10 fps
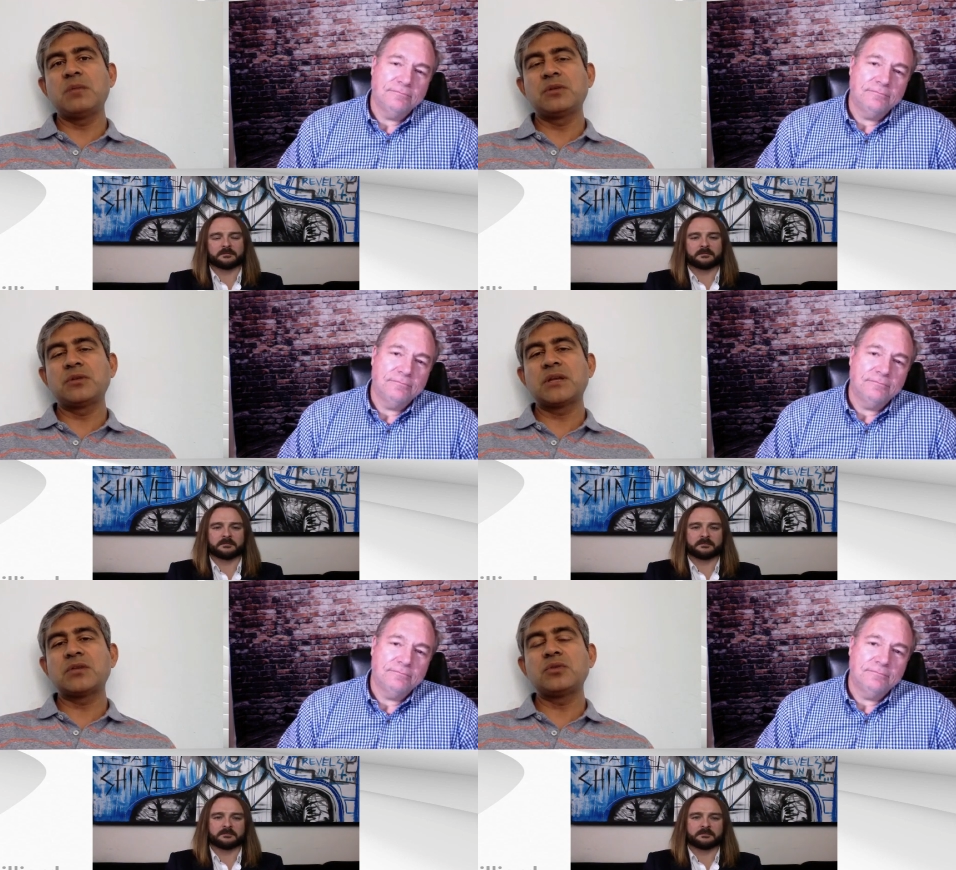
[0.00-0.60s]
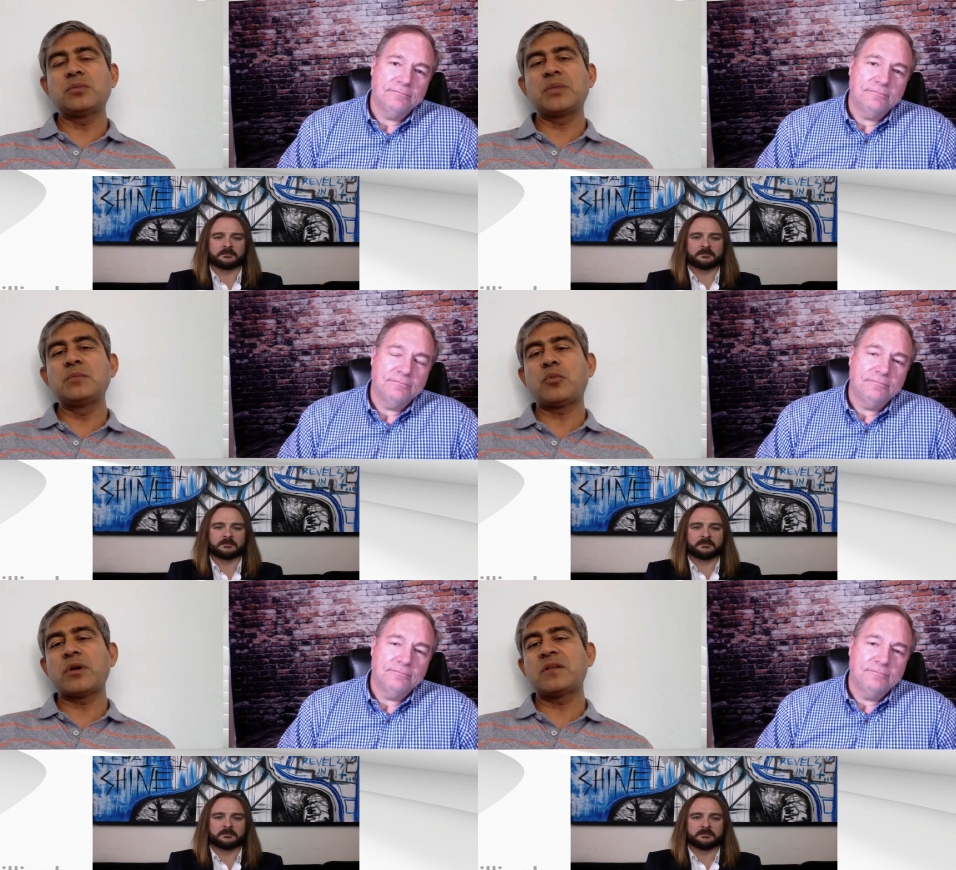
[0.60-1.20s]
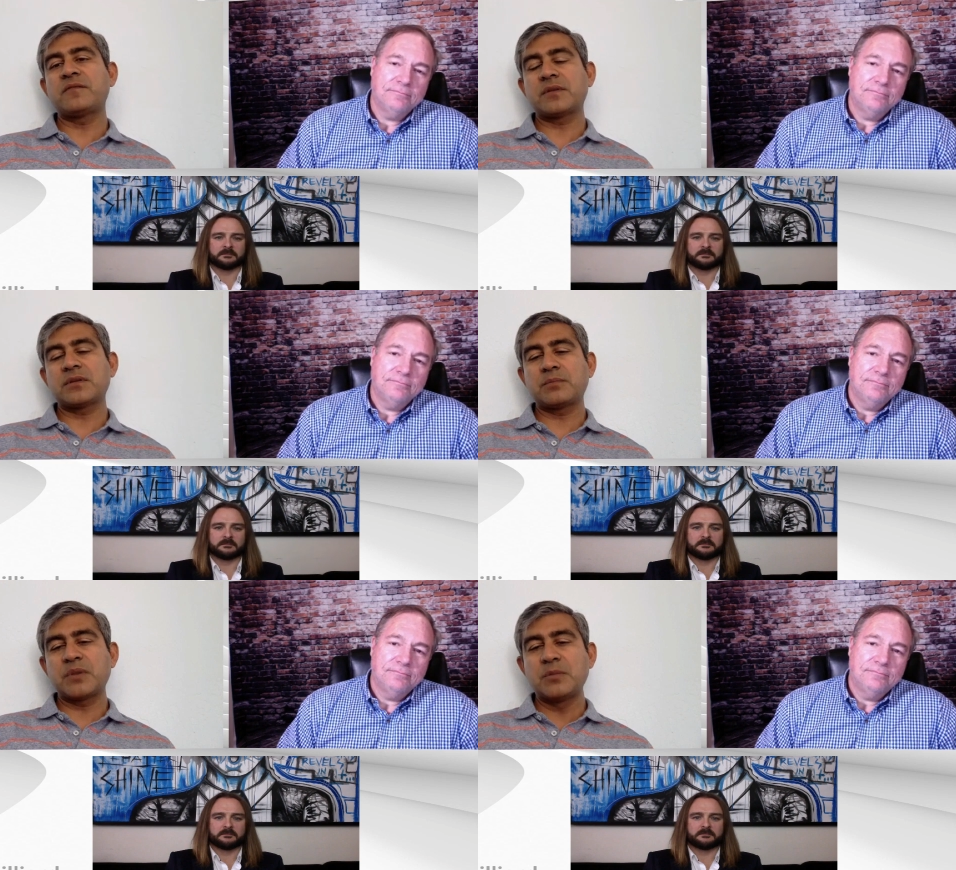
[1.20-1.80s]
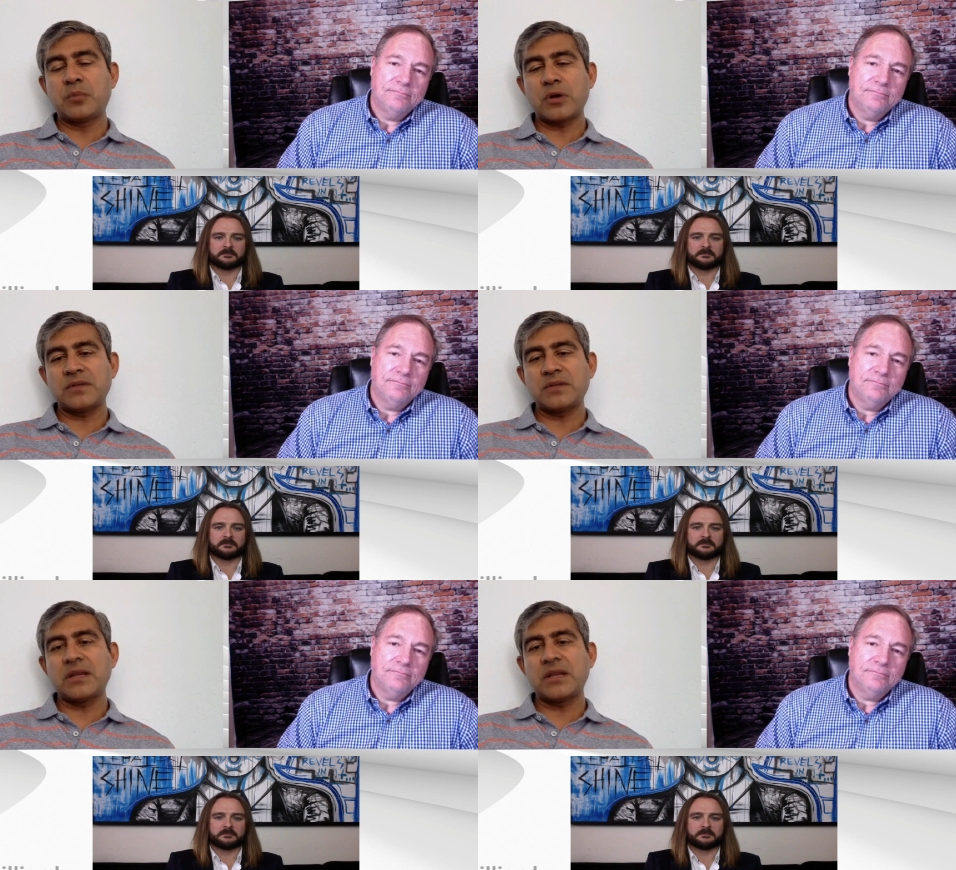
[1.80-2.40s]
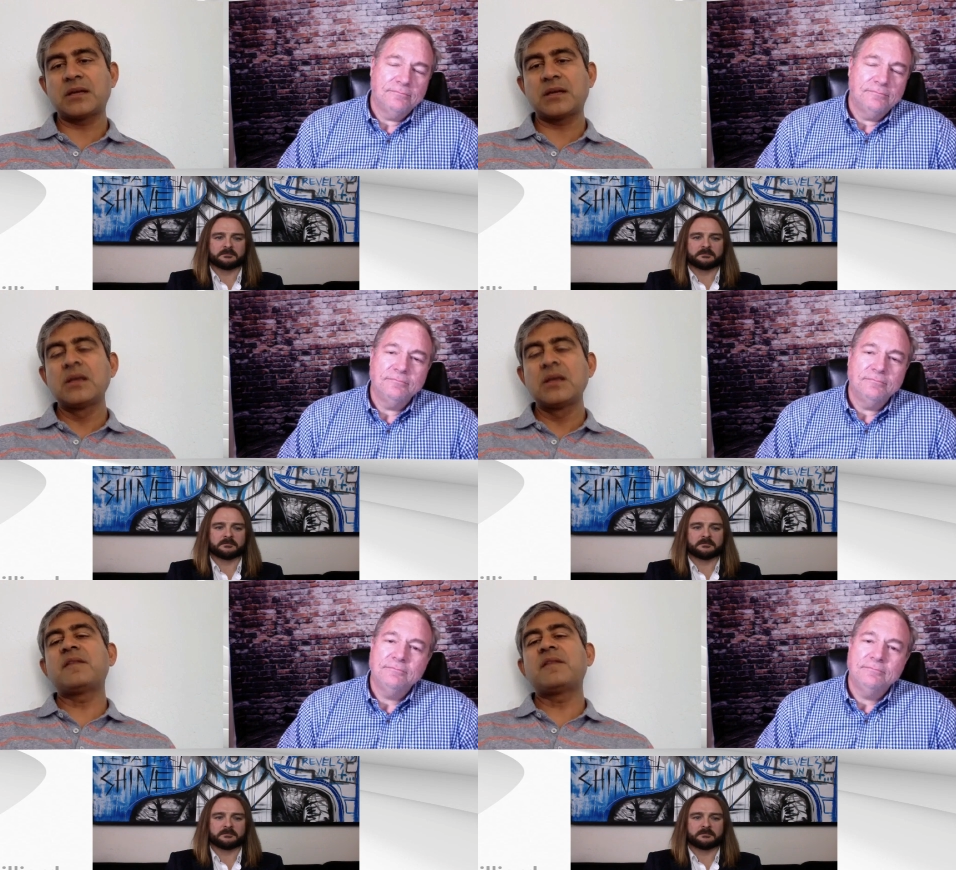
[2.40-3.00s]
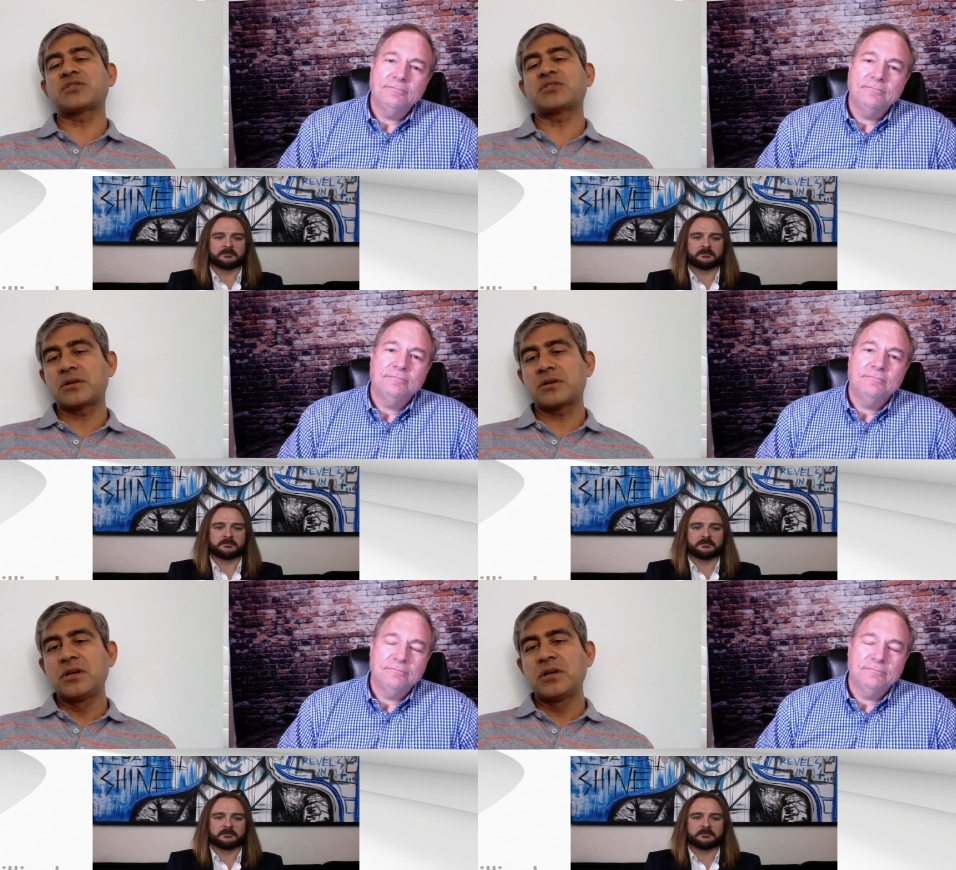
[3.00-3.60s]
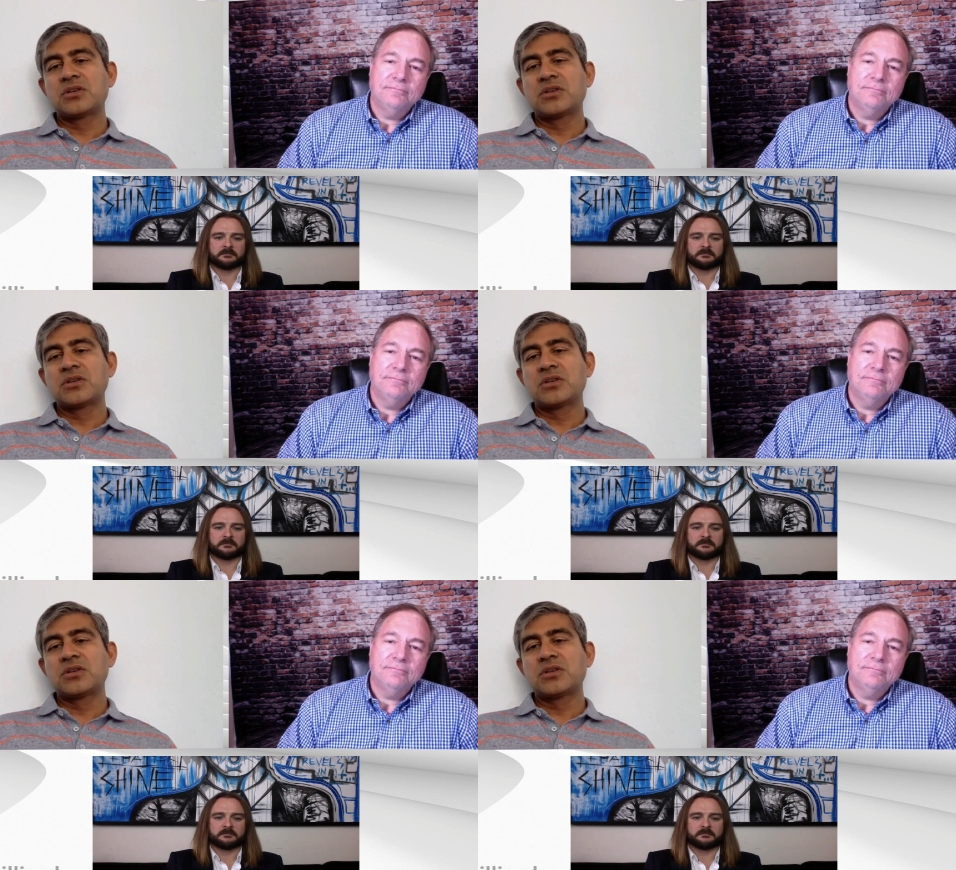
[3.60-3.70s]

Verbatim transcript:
Speaker 1: will be able to get you to pinpoint of, pinpoint of the data faster.